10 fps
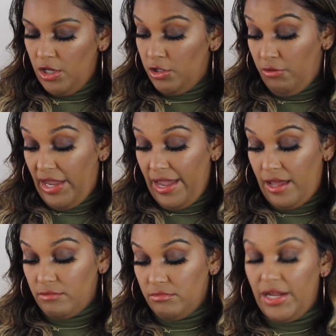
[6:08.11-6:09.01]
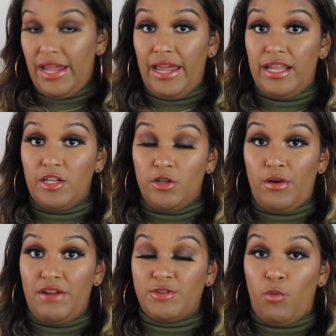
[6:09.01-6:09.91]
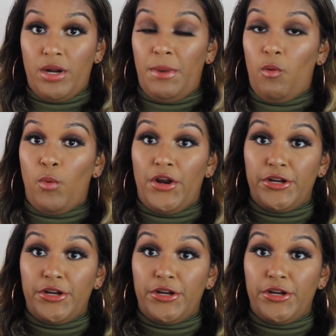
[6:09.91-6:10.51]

you can, and you don't have to worry about where